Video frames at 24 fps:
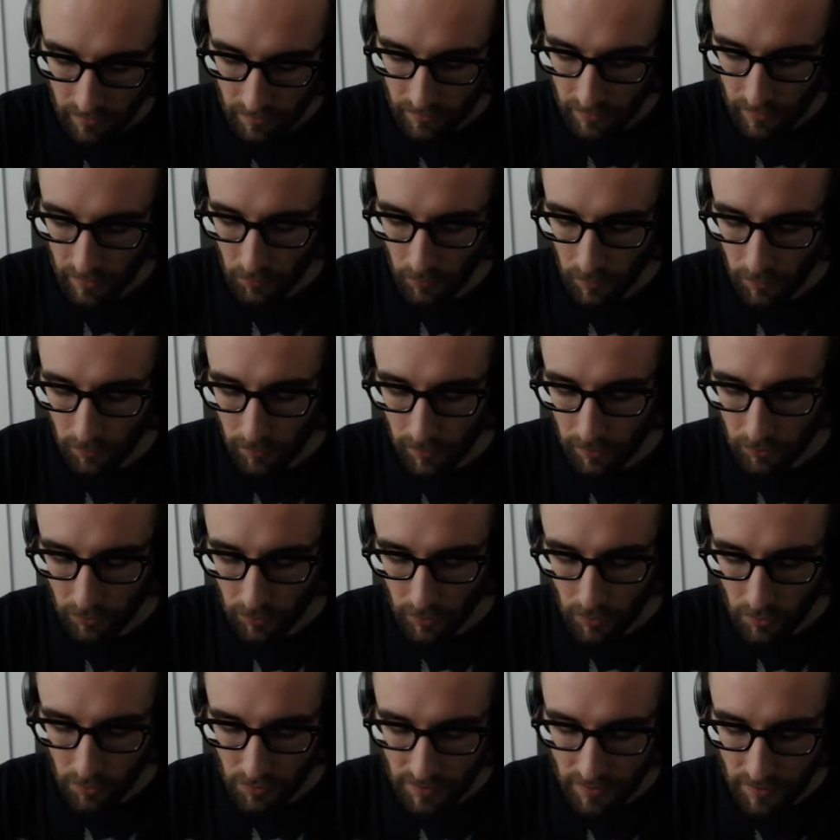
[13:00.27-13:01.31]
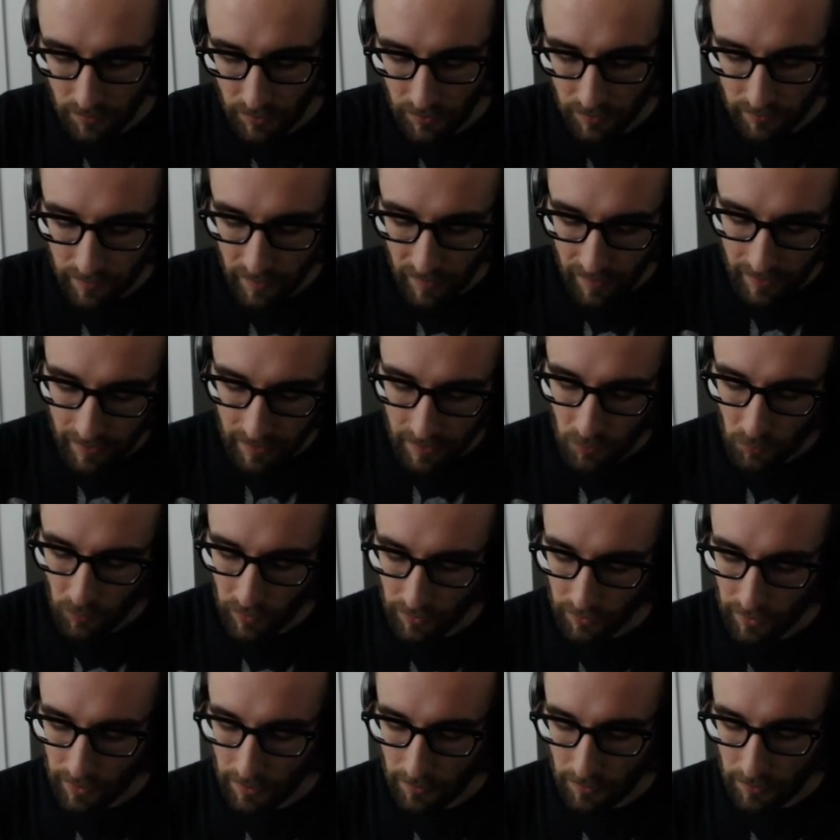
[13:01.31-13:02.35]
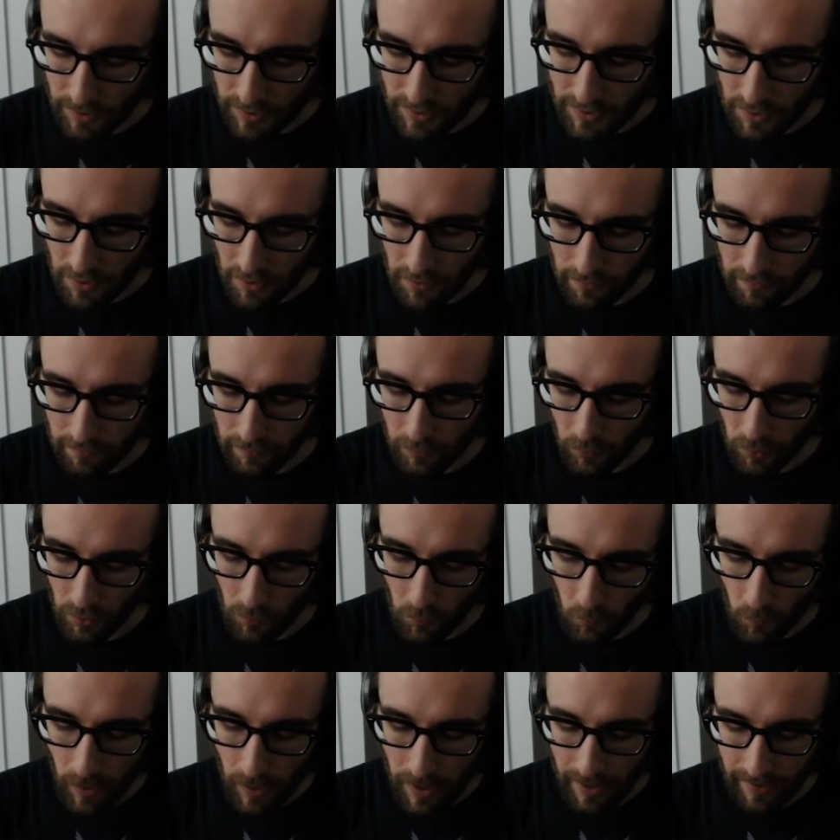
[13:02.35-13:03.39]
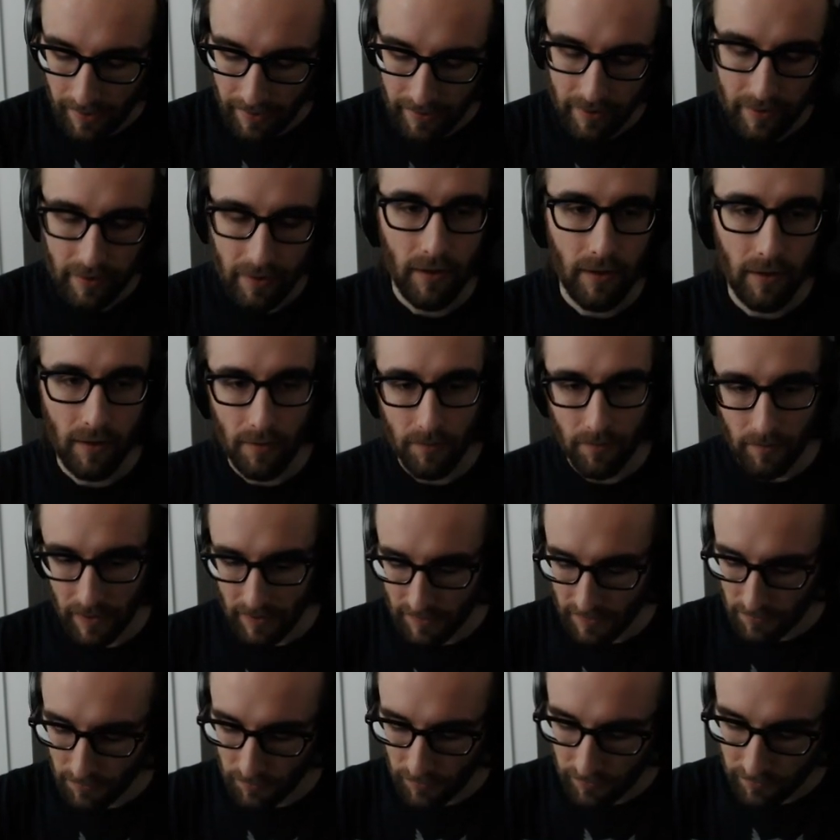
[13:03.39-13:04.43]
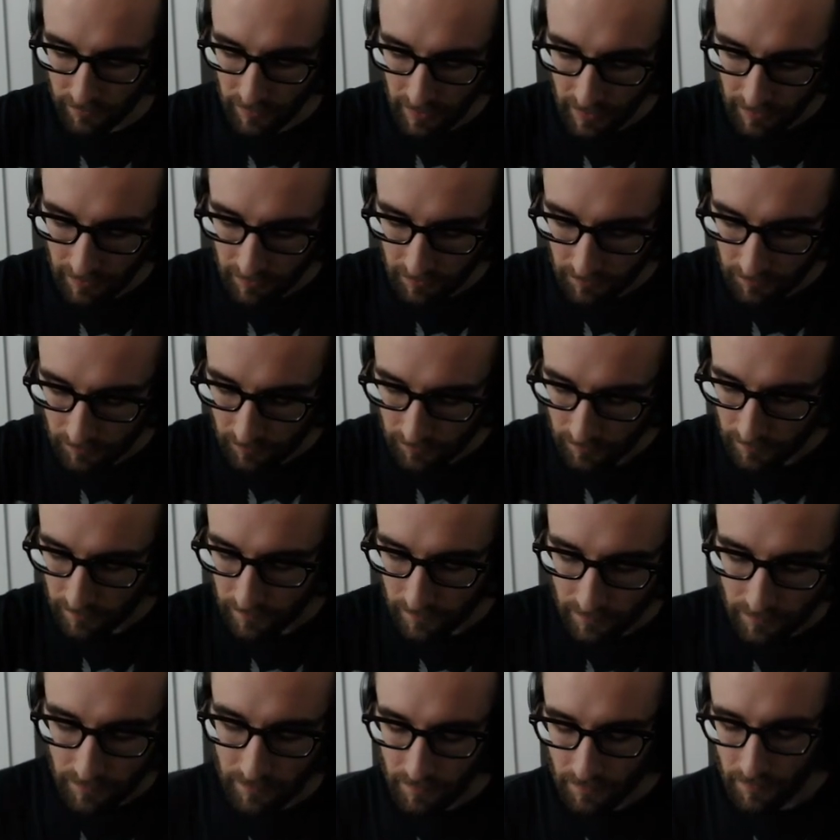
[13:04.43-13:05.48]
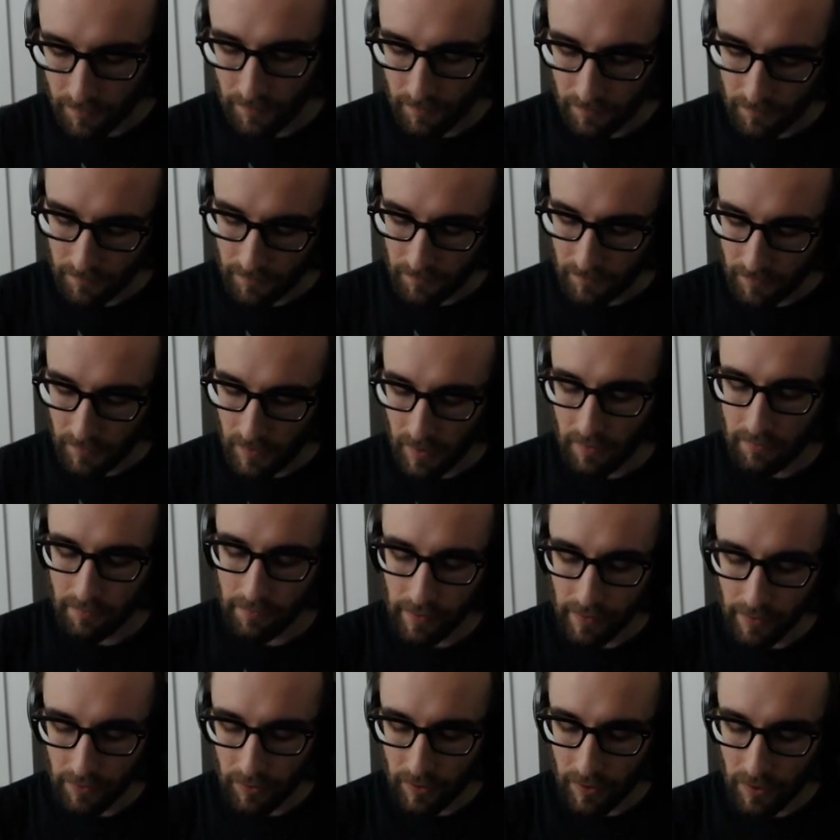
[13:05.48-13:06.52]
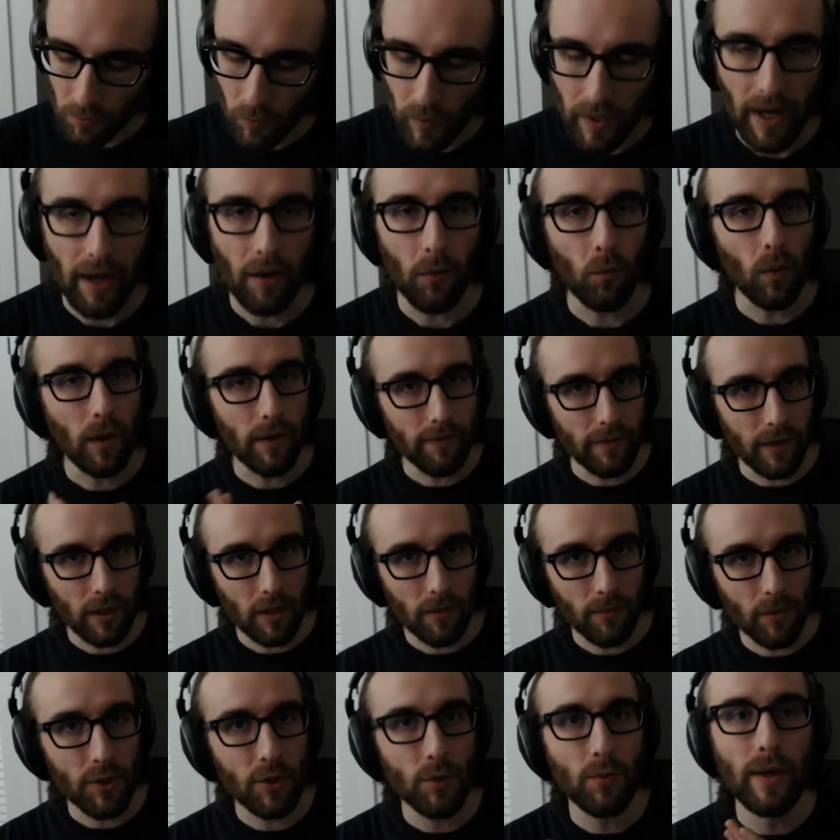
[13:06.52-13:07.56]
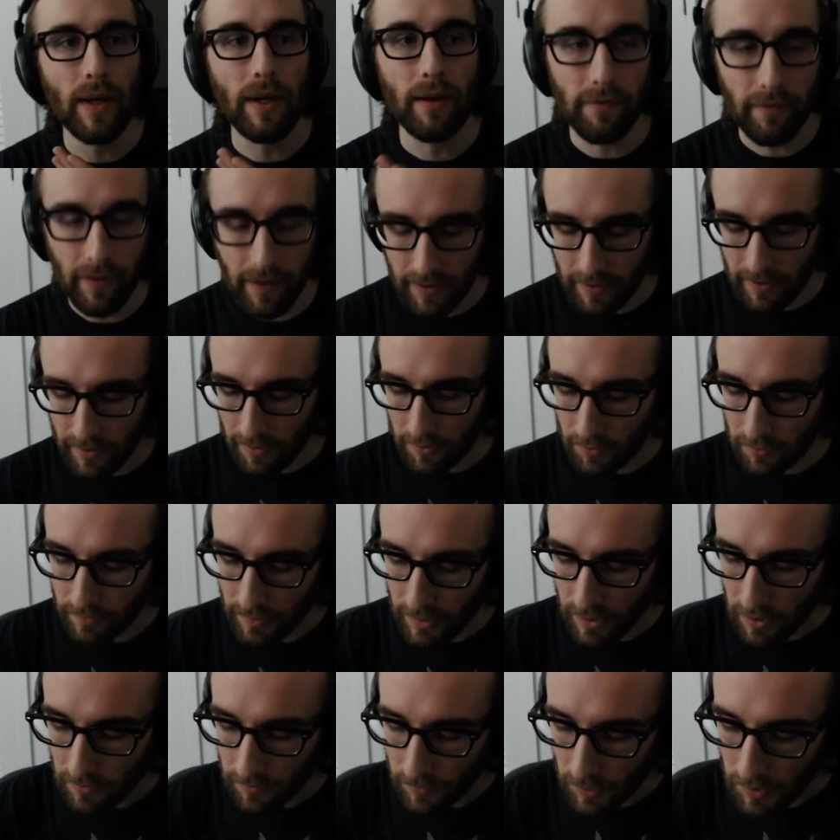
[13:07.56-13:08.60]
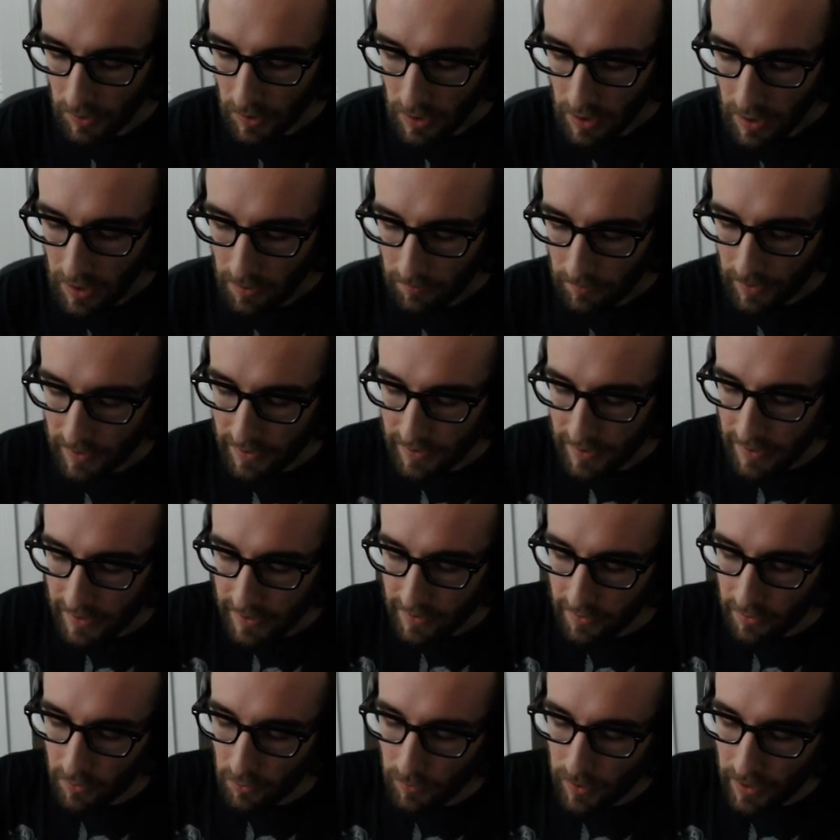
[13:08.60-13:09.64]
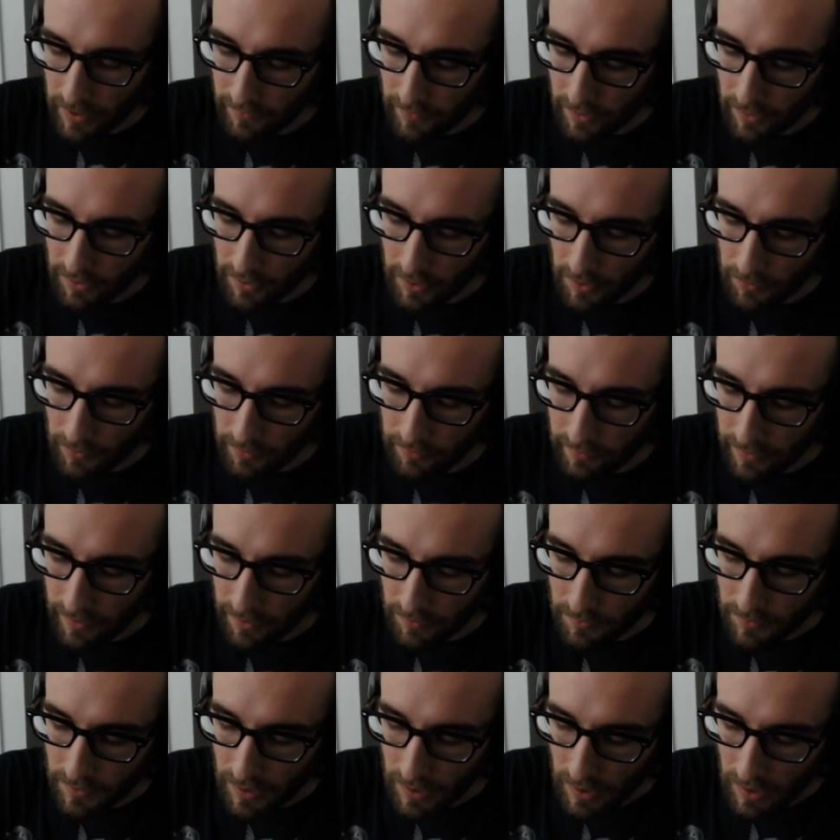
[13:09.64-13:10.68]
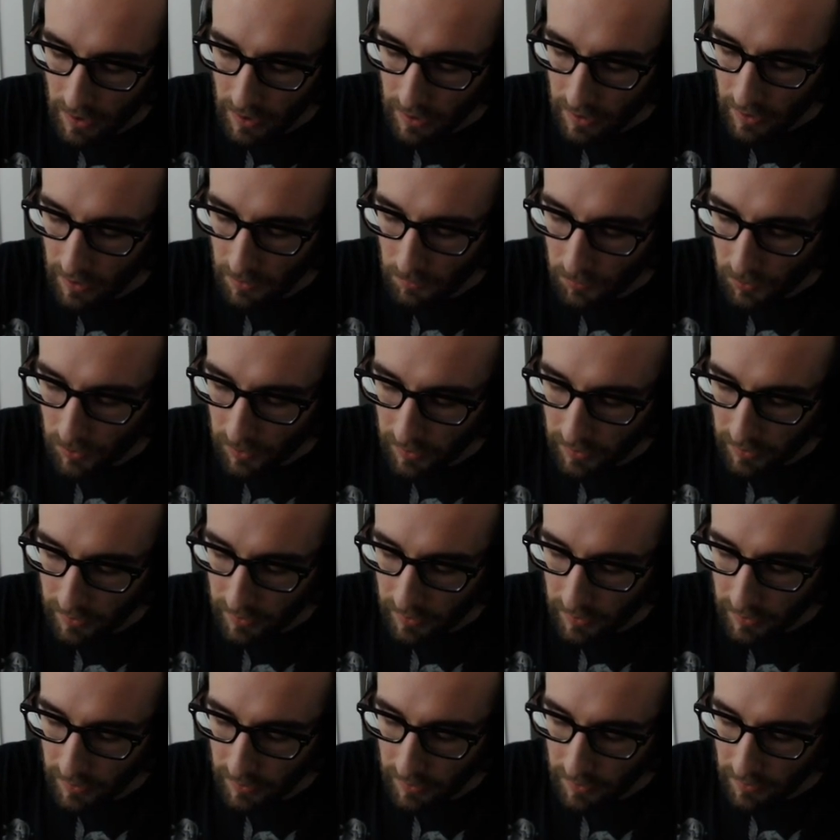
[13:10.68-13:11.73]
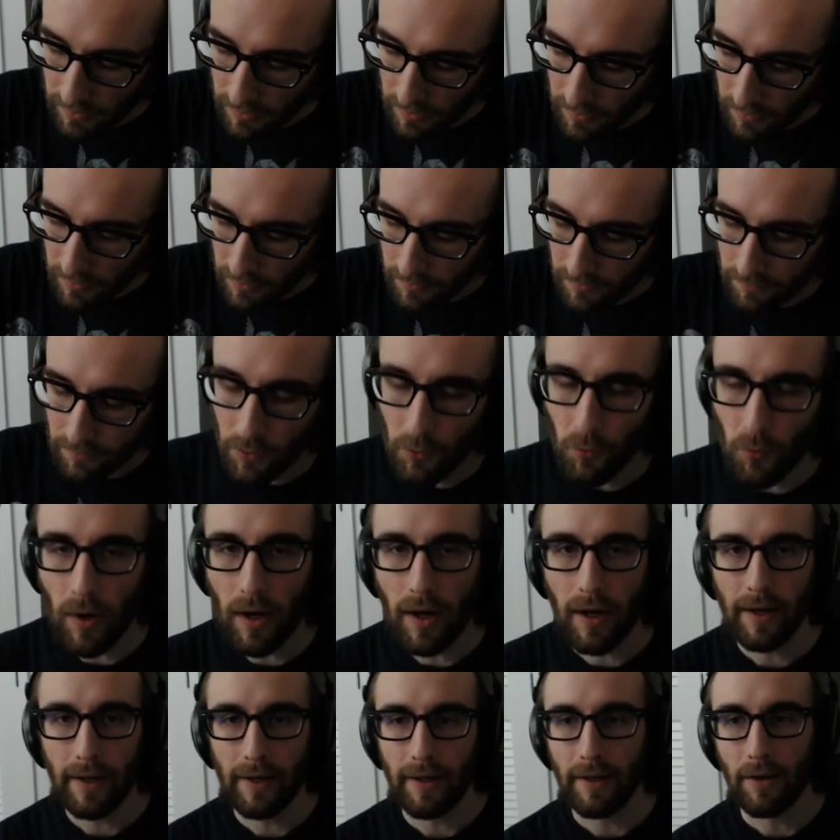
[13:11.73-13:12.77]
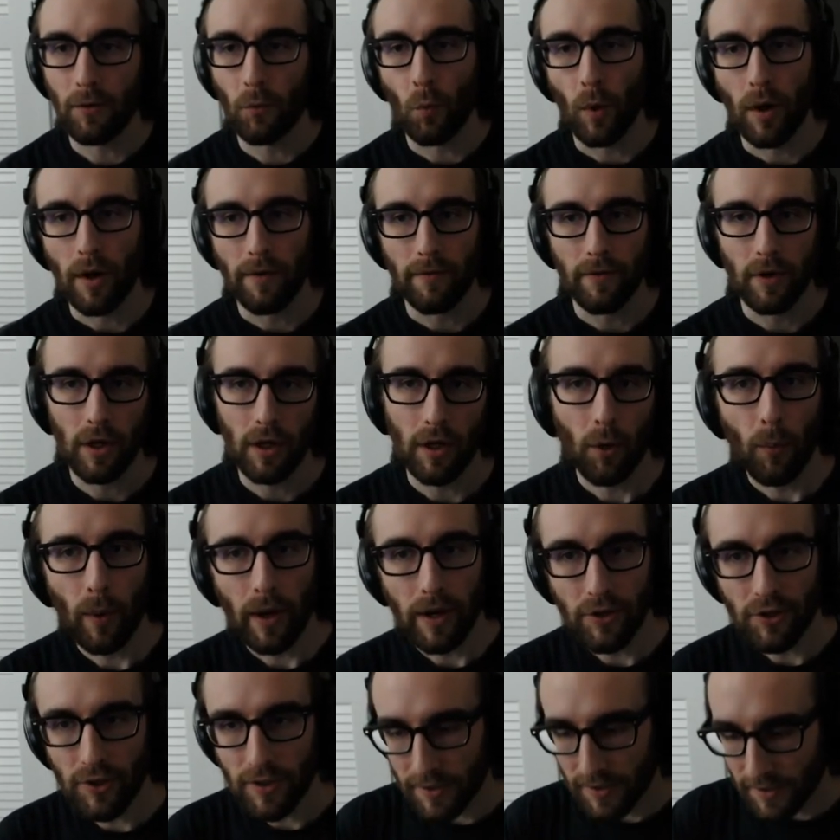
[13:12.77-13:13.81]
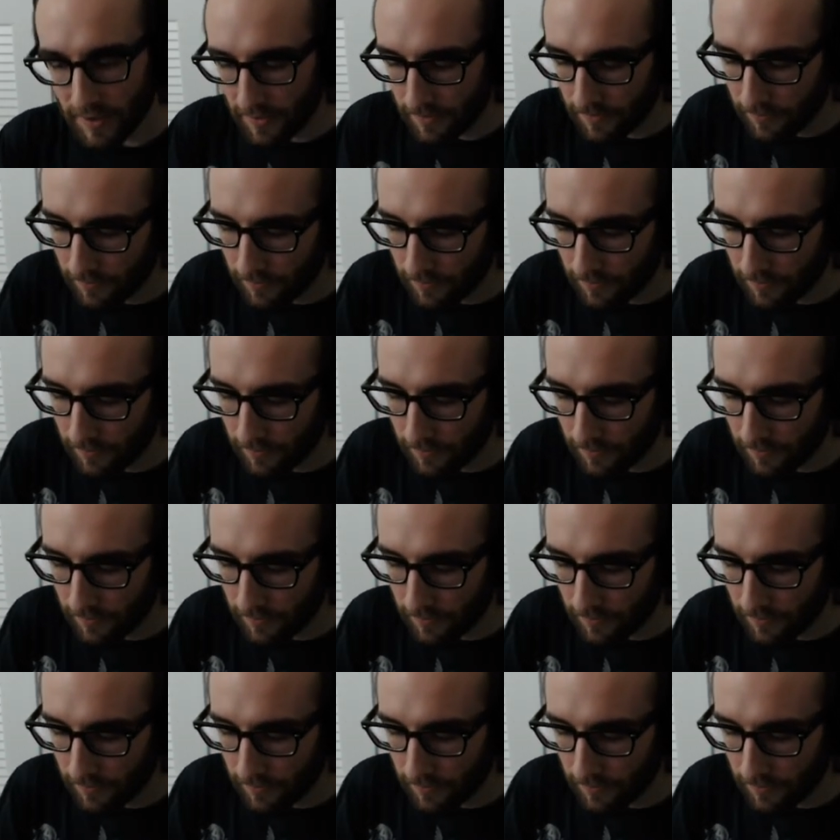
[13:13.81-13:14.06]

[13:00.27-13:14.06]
Then we went through, simplified, we were able to solve for y by simplifying. Finally, we had one variable, so we had to find the other variable by taking our y value that we found and plugging it in for y in one of our equations.